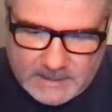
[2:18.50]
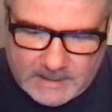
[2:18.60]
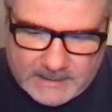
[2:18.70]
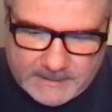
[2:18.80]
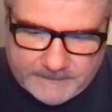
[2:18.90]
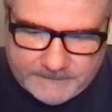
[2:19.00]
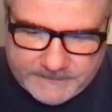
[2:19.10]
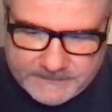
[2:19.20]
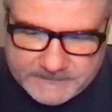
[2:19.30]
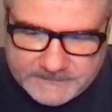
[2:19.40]
Um,
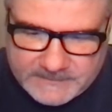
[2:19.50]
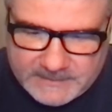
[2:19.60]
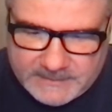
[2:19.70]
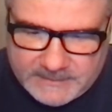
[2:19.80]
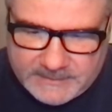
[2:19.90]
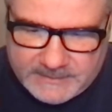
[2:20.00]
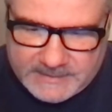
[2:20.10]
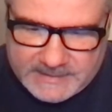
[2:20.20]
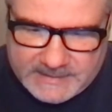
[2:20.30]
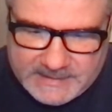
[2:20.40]

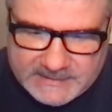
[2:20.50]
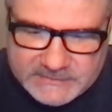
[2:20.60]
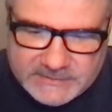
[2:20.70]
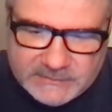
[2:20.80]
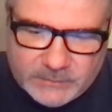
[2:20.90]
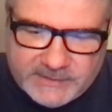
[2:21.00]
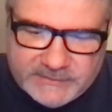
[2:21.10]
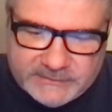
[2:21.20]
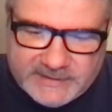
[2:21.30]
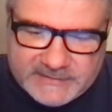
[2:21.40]
each of the
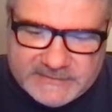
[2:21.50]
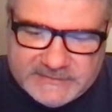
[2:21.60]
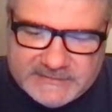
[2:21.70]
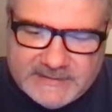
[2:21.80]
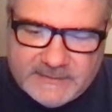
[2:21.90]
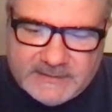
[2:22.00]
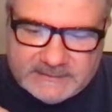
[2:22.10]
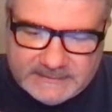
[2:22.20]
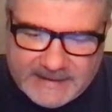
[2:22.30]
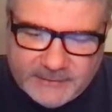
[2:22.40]
22 sections is giving a
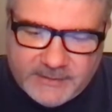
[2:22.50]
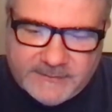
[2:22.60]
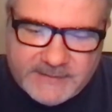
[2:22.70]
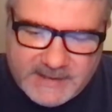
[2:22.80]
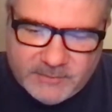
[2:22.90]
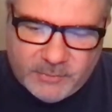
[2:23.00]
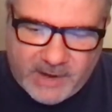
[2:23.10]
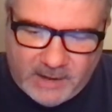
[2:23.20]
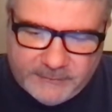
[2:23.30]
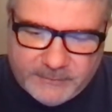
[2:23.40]
letter of the Hebrew
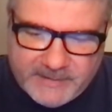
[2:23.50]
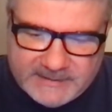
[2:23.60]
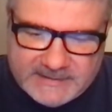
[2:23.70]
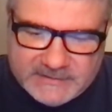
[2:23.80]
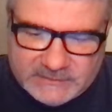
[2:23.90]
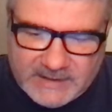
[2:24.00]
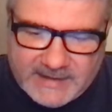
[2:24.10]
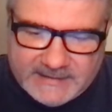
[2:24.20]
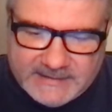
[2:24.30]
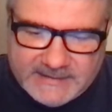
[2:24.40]
alphabet, in each
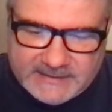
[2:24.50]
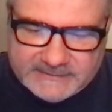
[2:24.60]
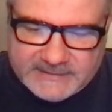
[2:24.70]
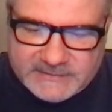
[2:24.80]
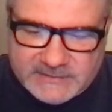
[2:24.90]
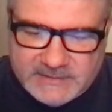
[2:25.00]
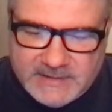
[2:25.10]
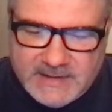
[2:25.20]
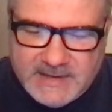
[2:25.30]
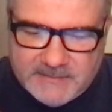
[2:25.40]
line in that section
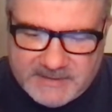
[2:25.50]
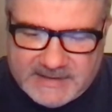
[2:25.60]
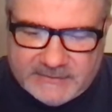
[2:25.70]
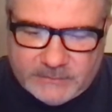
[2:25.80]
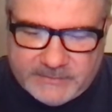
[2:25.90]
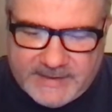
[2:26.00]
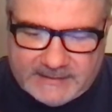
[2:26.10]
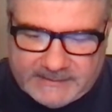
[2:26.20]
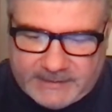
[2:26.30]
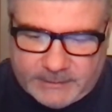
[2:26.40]
begins with
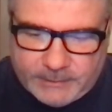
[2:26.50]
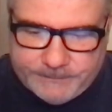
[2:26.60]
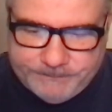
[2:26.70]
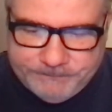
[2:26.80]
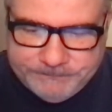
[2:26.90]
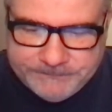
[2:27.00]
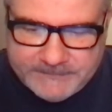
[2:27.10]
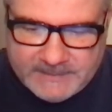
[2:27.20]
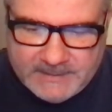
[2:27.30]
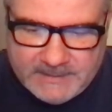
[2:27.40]
that letter.
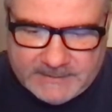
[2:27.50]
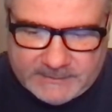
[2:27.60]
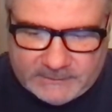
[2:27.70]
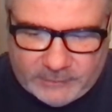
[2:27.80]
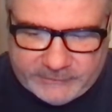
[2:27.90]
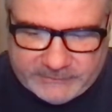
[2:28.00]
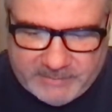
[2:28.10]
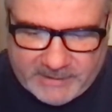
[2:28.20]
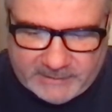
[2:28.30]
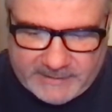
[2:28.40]
The closest
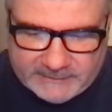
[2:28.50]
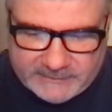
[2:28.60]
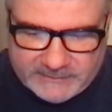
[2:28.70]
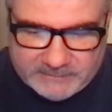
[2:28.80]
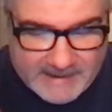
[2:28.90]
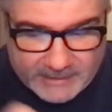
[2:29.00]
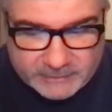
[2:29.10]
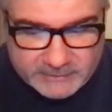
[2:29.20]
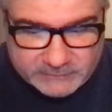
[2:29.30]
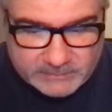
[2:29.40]
parallel to this
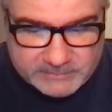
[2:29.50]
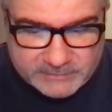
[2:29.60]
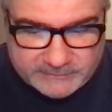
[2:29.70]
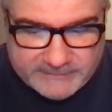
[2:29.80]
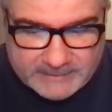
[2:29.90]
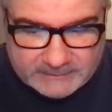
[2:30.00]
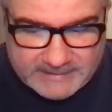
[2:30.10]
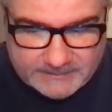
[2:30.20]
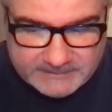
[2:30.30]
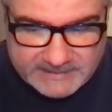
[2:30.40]
pattern in Scripture is found in
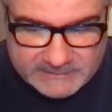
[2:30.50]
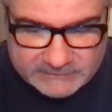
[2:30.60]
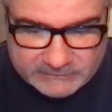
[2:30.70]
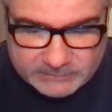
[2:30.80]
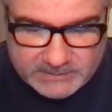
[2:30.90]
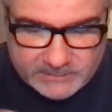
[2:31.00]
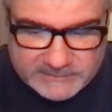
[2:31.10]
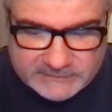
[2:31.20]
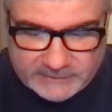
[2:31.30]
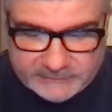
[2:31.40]
Lamentations 3, which
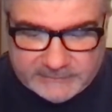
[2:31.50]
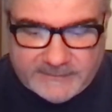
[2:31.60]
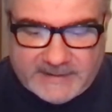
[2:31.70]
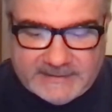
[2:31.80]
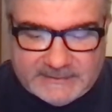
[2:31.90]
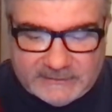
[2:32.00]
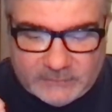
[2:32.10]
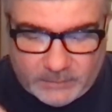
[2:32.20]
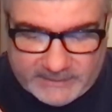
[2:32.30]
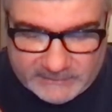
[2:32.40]
is also divided into
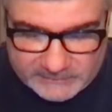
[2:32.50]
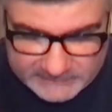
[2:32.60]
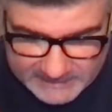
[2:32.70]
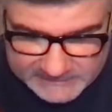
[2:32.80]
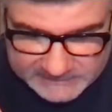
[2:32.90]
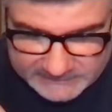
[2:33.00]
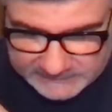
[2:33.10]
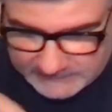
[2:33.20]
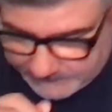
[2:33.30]
22 sections,